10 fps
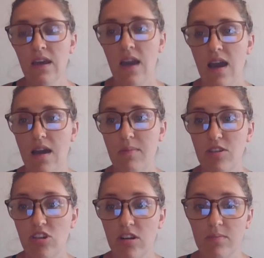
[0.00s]
In
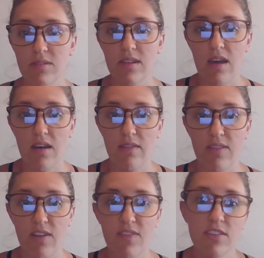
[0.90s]
terms of
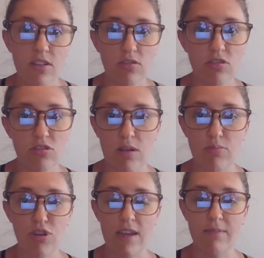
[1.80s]
their physical
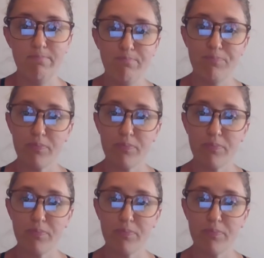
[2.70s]
description,